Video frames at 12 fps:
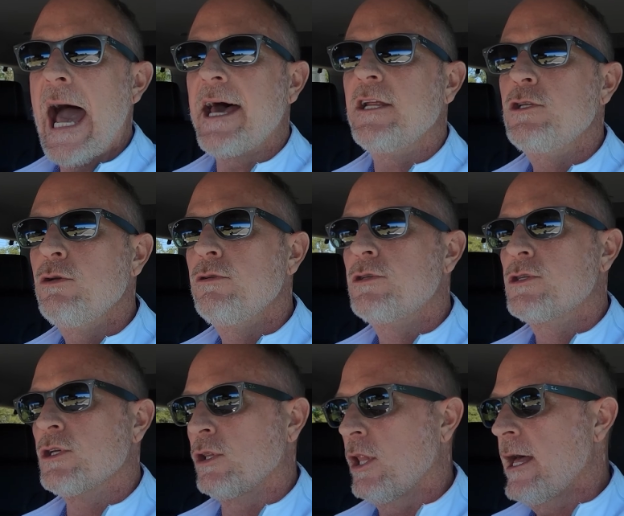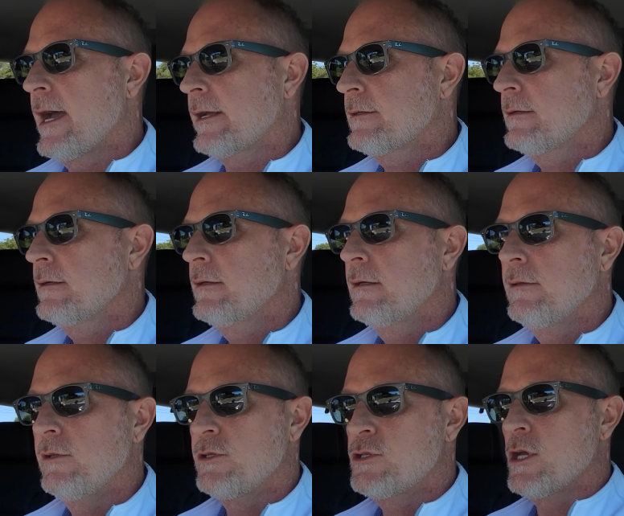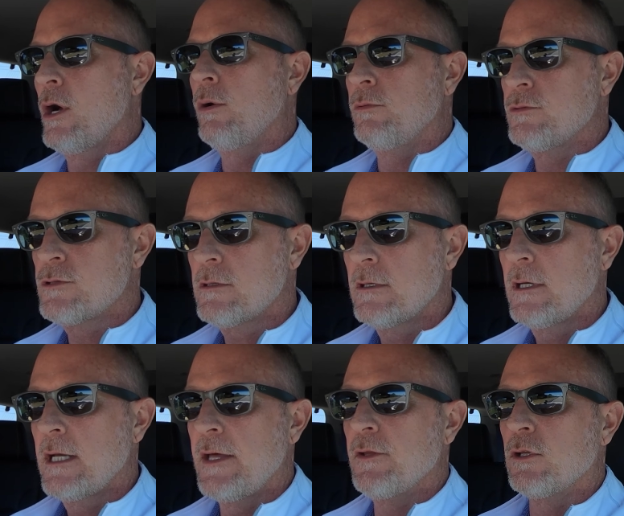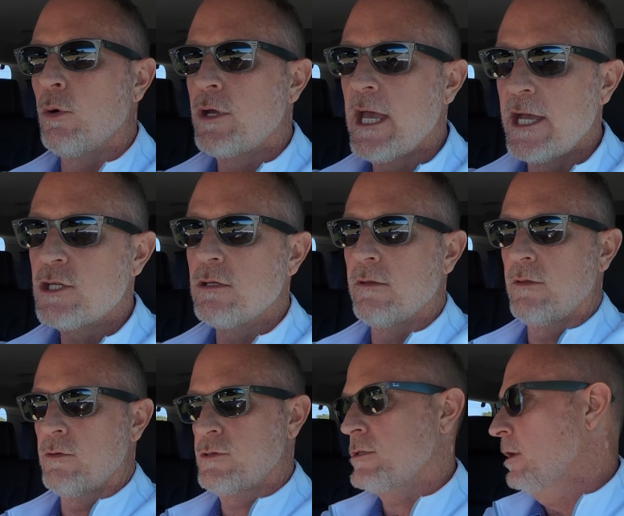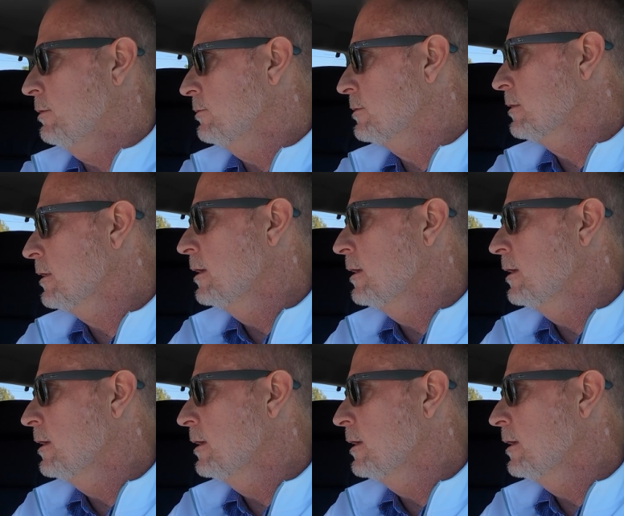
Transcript: how did you select the zones and the location of those zones?